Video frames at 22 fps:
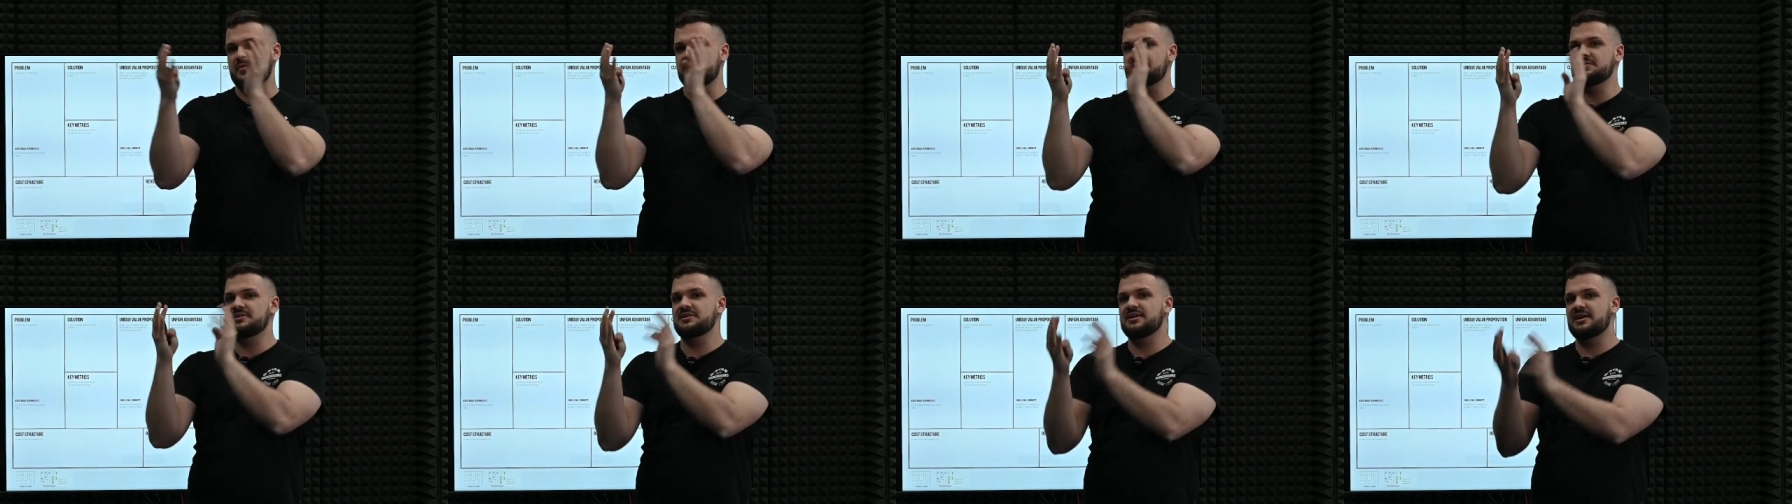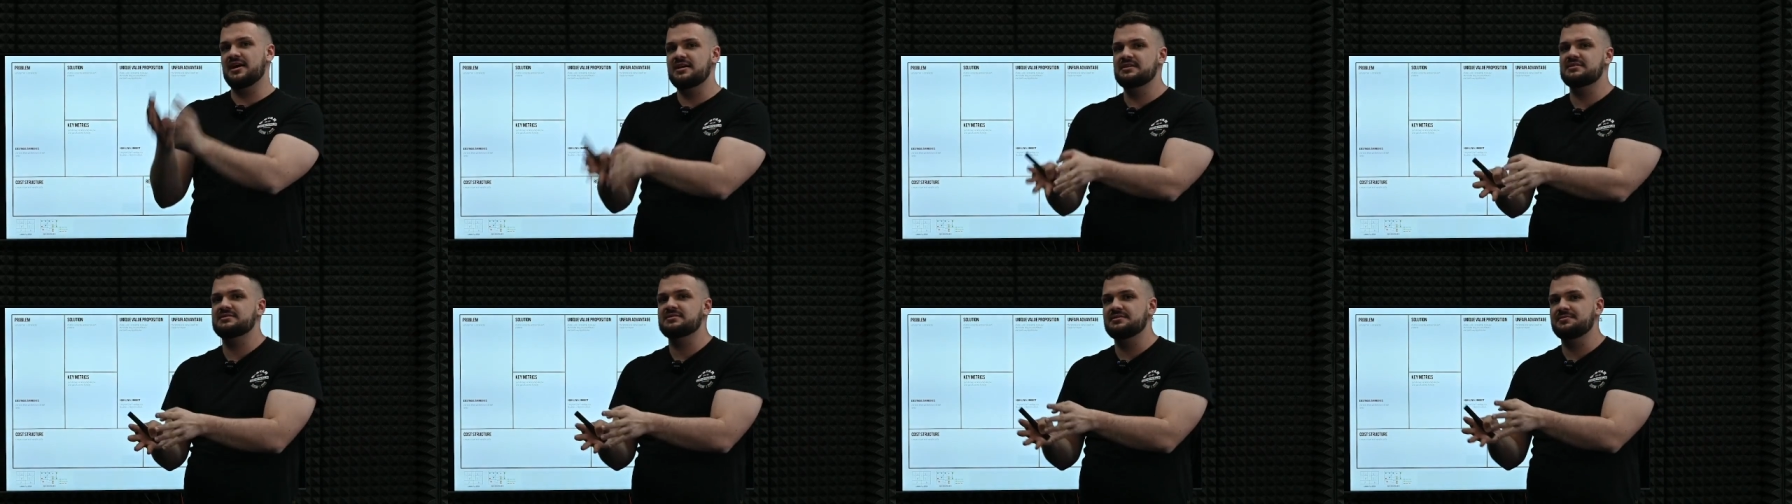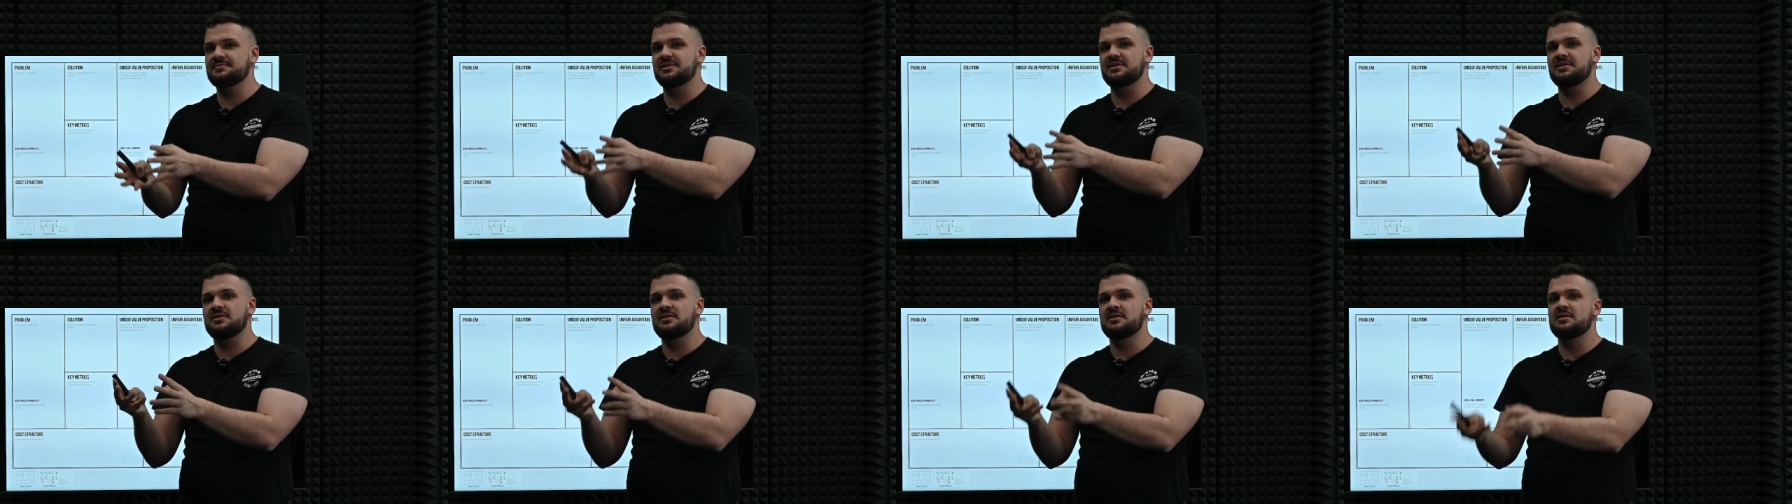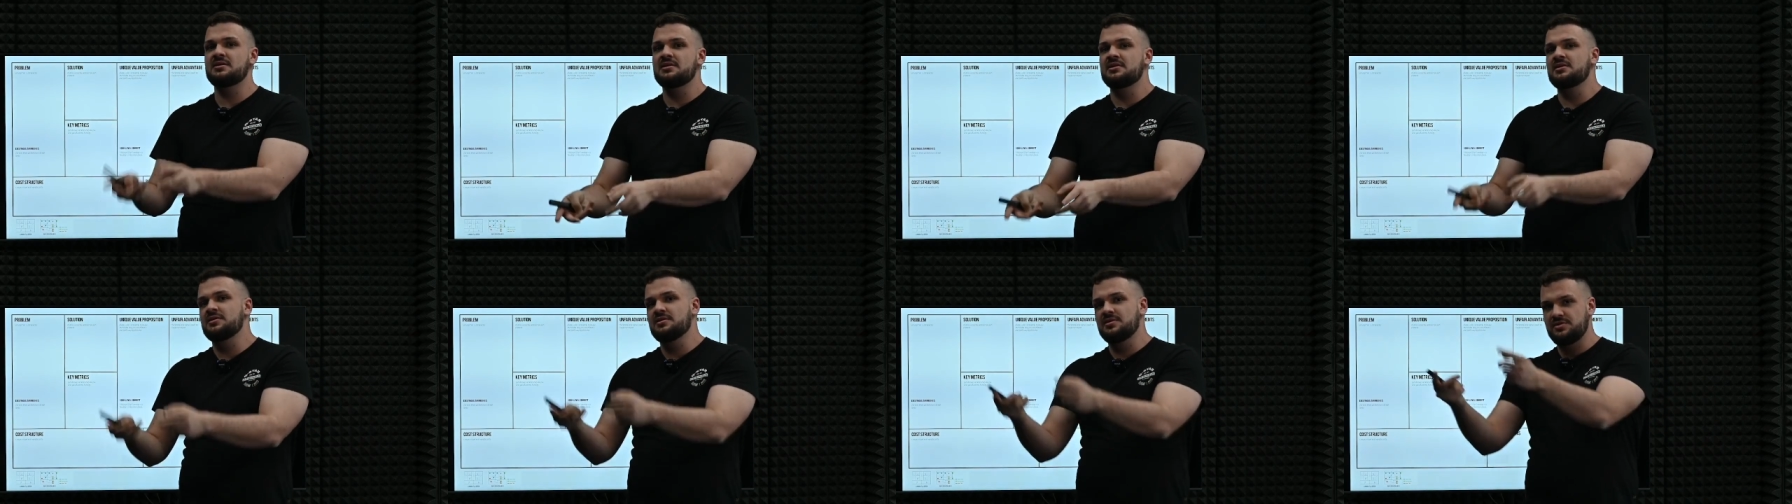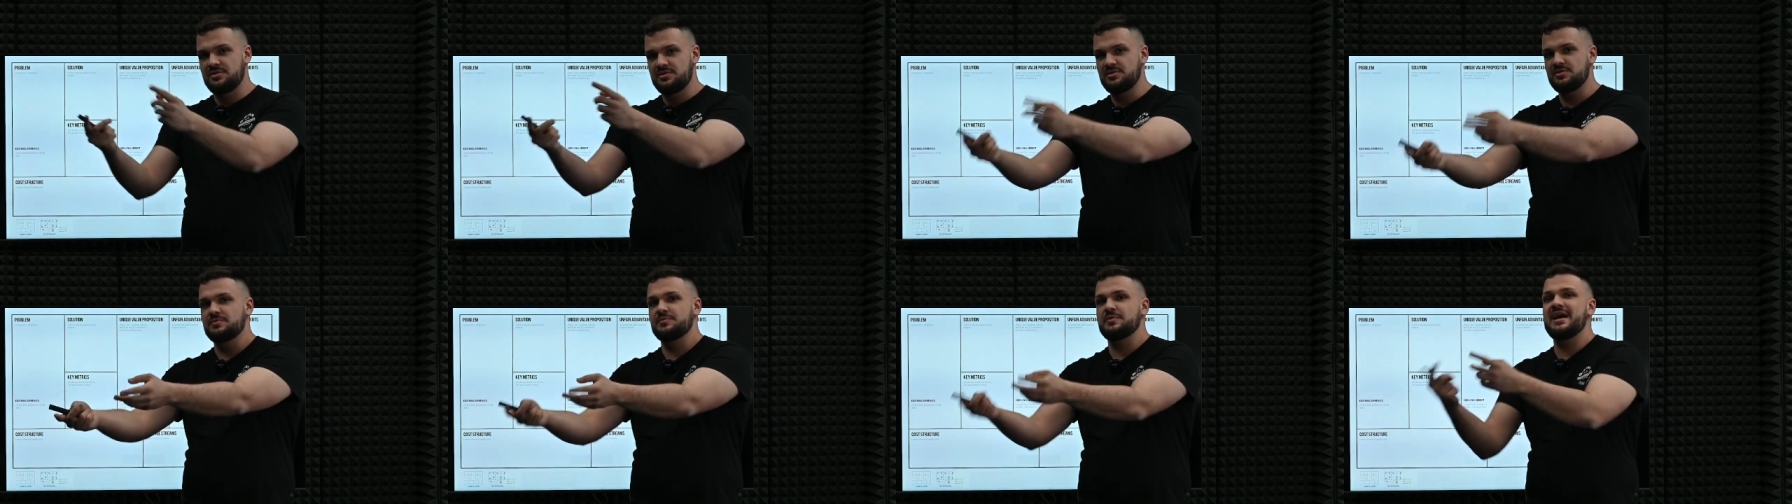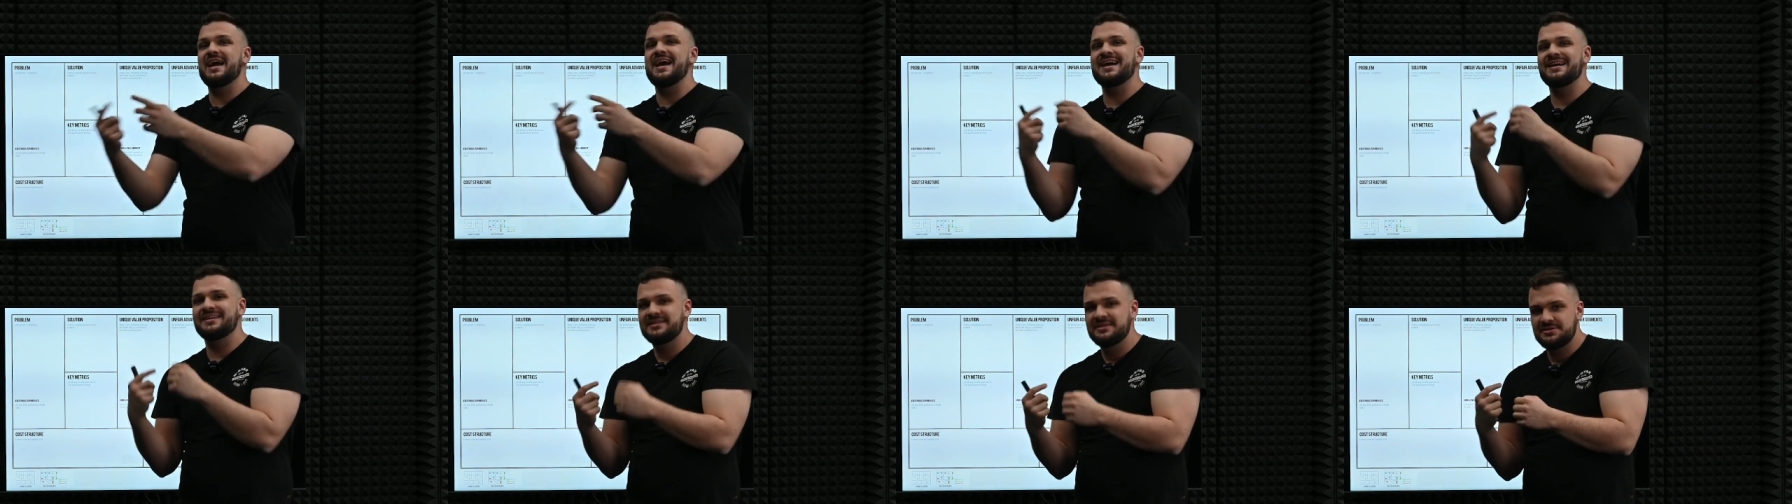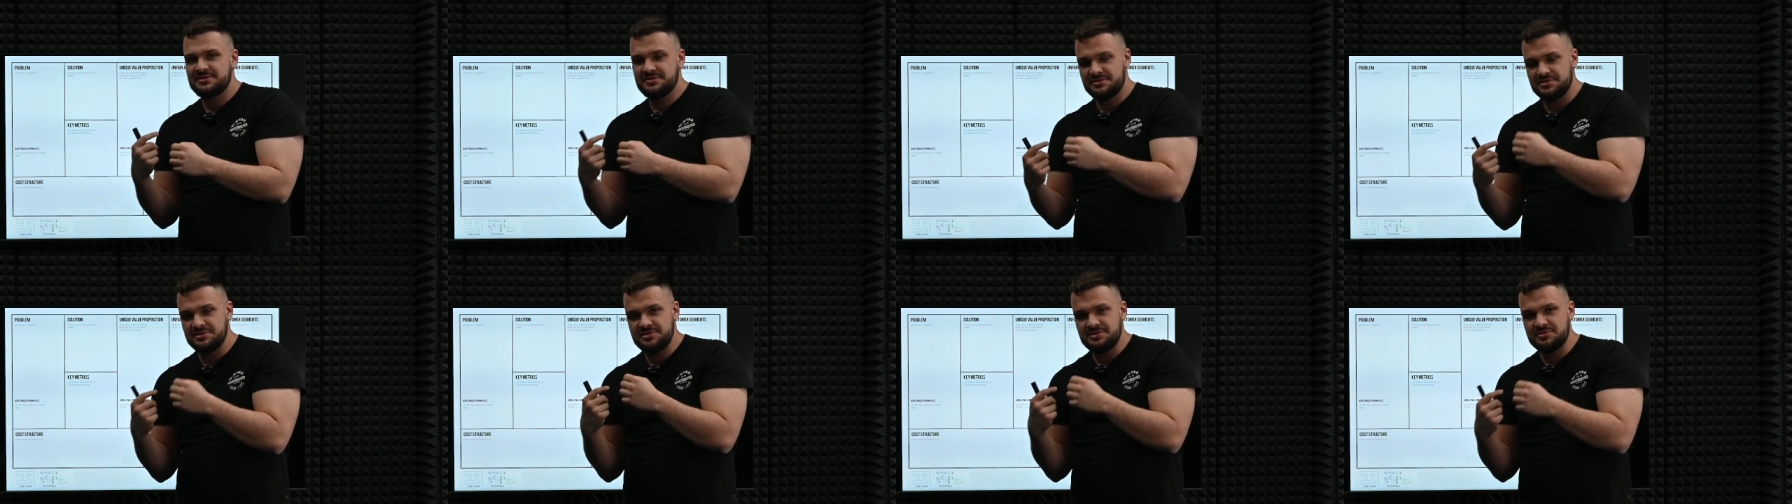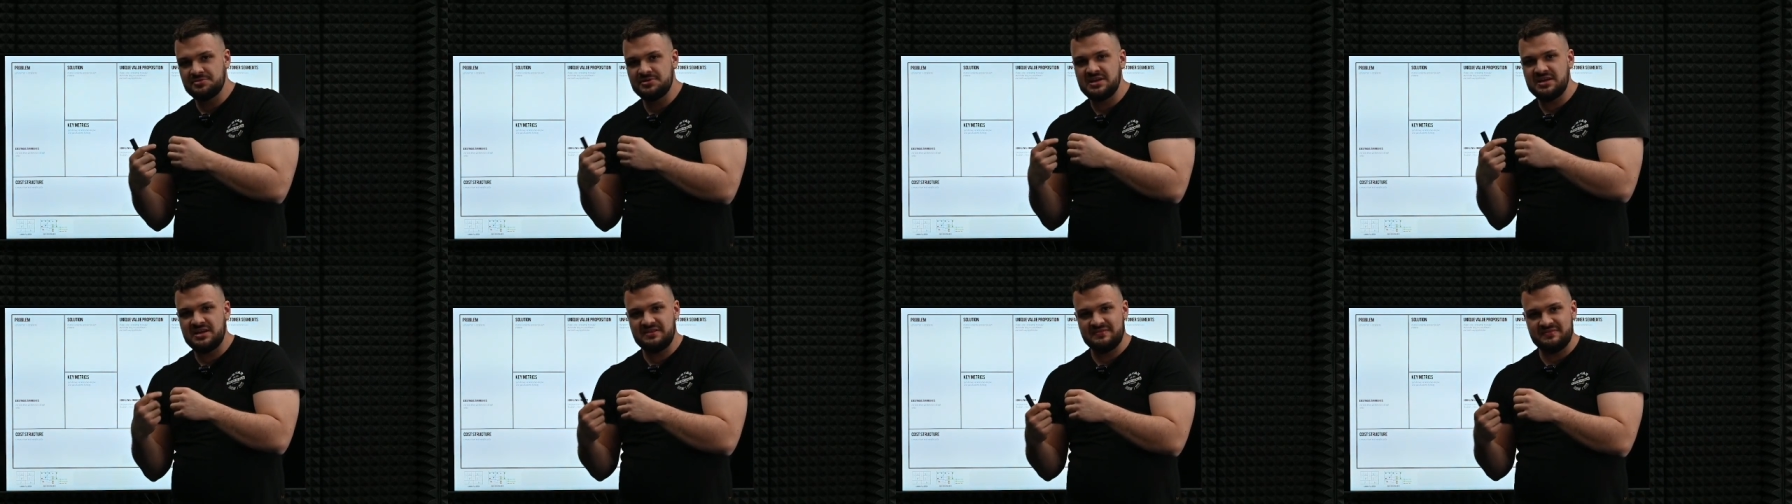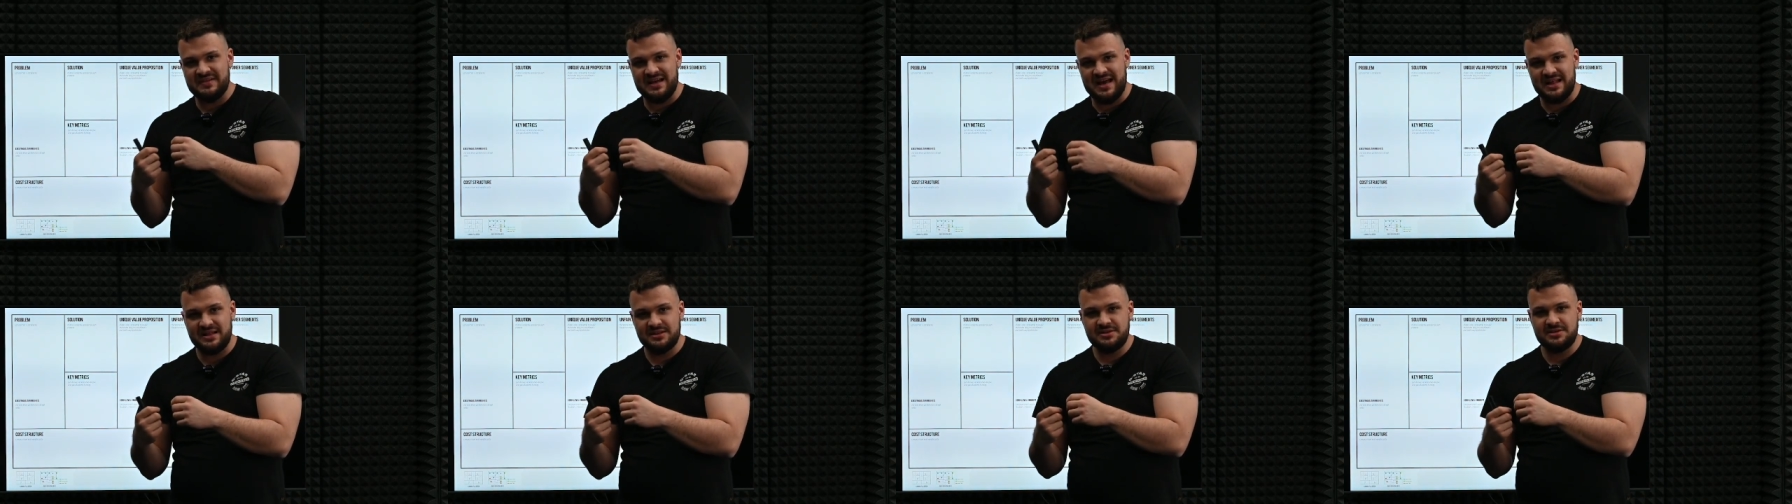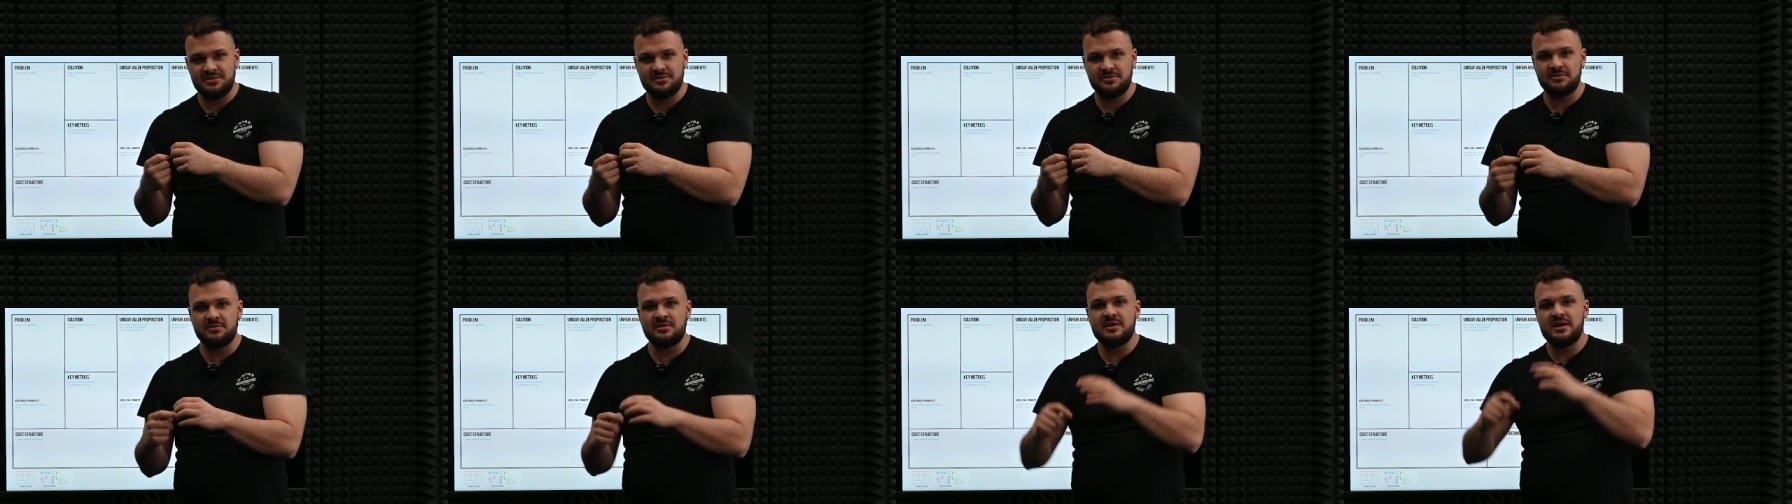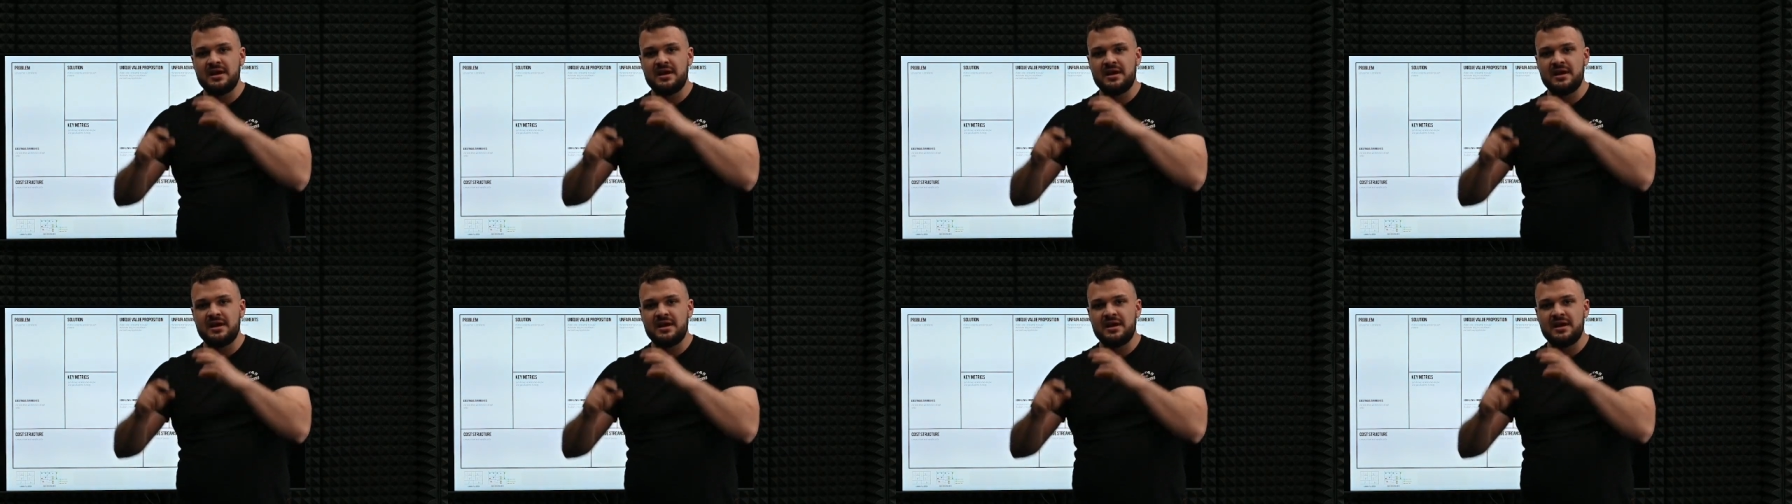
customer, you added the unique value,